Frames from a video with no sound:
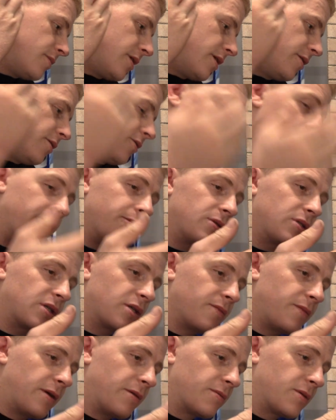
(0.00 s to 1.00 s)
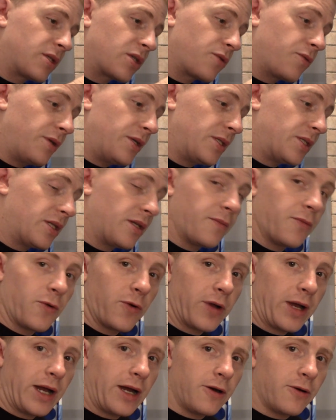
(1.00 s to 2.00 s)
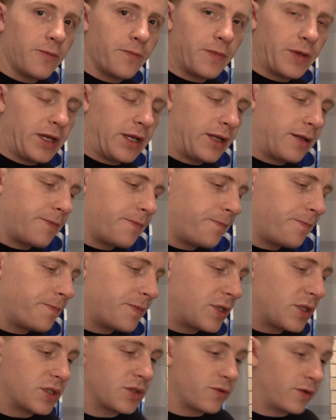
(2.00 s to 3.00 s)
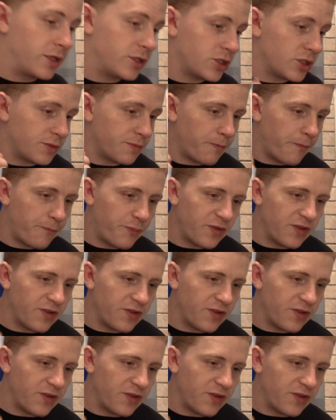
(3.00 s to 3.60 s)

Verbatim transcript: I knew I wasn't going to be able to squeeze any more out, and the syringe just